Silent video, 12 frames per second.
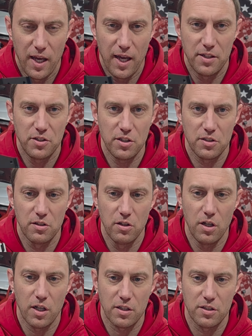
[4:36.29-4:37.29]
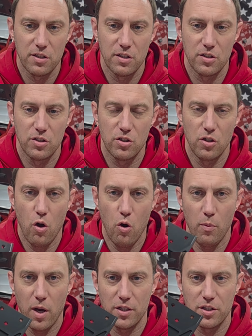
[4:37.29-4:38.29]
It just looks so
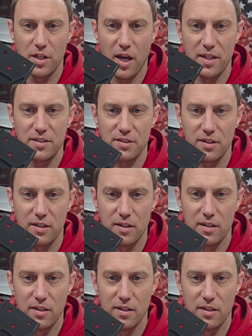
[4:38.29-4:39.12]
much nicer.